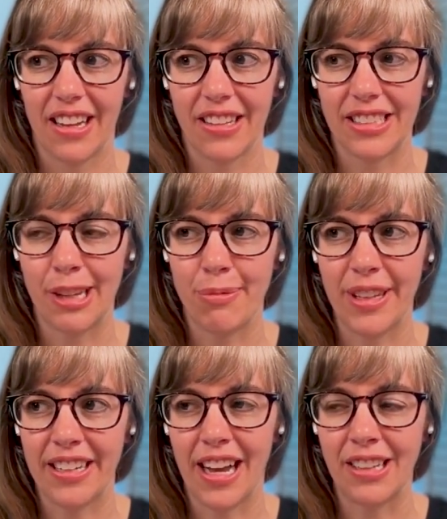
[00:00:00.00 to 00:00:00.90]

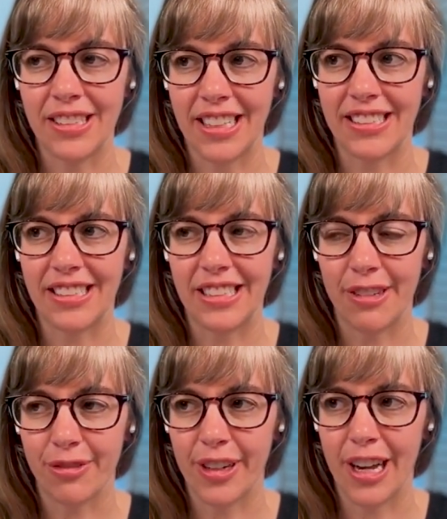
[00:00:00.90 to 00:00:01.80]
something else that's
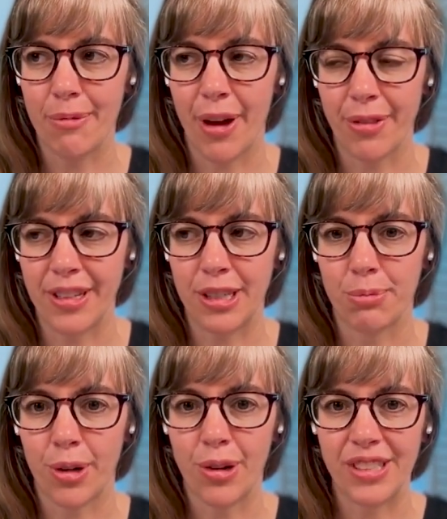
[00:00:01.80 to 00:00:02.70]
different about this
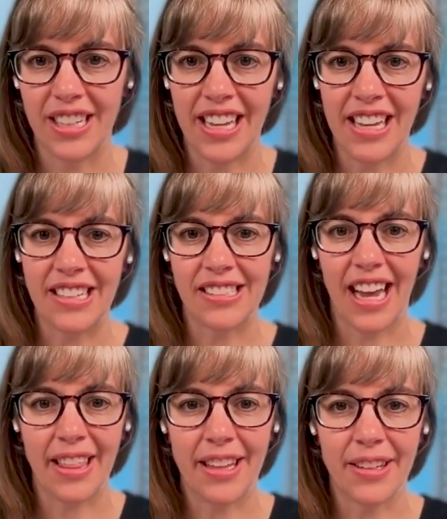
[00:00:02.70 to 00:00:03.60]
approach is
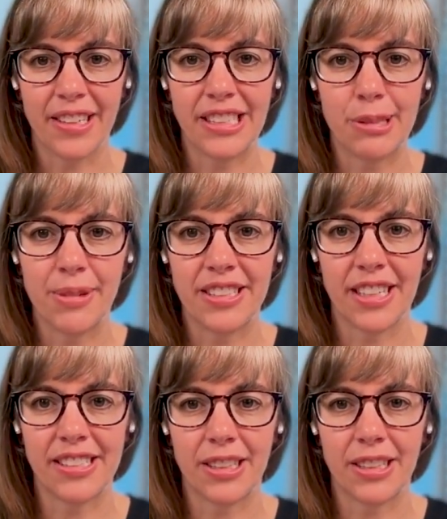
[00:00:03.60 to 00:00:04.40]
I think there needs to be such a